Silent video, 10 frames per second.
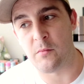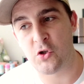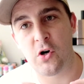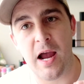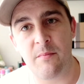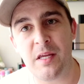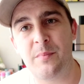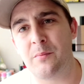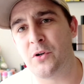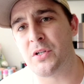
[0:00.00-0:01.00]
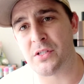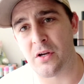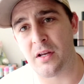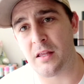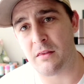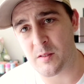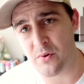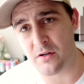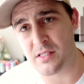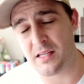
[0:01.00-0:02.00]
try and be a bit more discerning in this
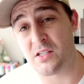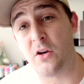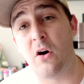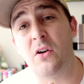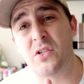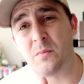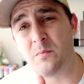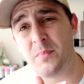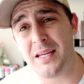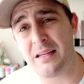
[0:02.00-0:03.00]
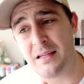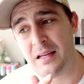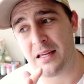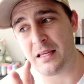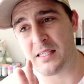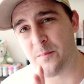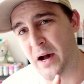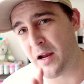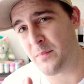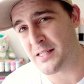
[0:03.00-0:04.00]
process, not to be
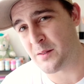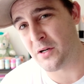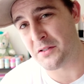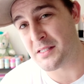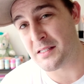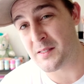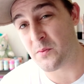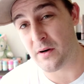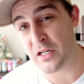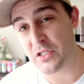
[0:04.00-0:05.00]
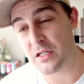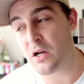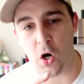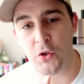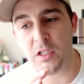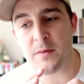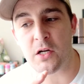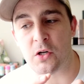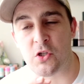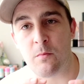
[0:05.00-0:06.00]
inspired by someone else's inspiration, only
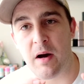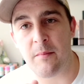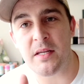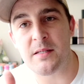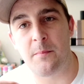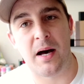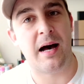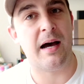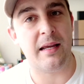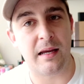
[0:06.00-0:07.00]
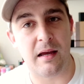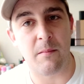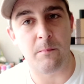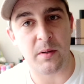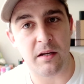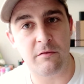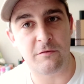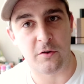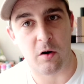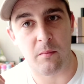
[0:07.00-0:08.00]
because you might be departing a bit
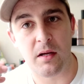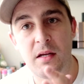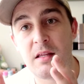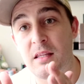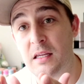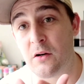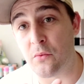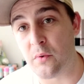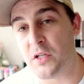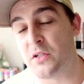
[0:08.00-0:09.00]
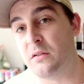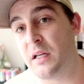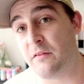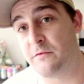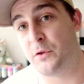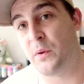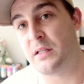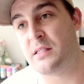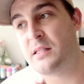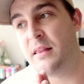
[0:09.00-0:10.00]
from the original
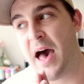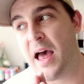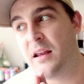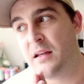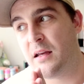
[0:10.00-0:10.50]
influence. That